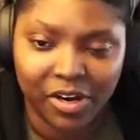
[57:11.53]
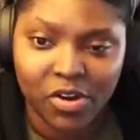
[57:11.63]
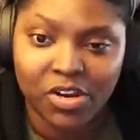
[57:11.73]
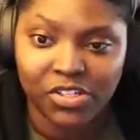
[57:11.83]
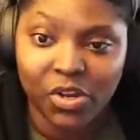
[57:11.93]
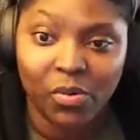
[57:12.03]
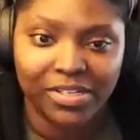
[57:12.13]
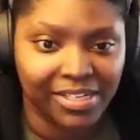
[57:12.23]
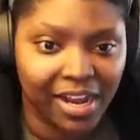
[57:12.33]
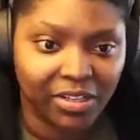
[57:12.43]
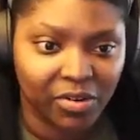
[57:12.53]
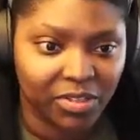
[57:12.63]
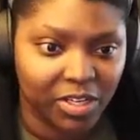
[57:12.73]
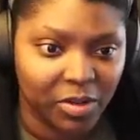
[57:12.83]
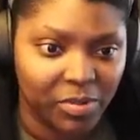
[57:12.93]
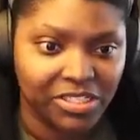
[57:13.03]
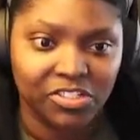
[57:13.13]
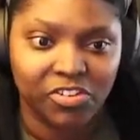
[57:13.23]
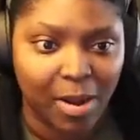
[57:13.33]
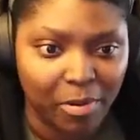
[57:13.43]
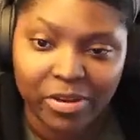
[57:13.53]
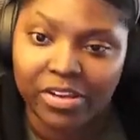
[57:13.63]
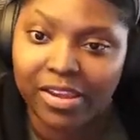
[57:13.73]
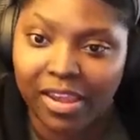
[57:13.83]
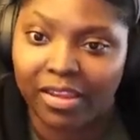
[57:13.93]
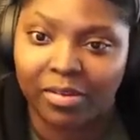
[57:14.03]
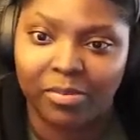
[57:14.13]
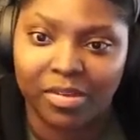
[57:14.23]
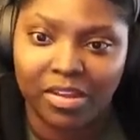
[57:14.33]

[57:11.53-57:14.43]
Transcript: You could just go and download them and just drop them in your game.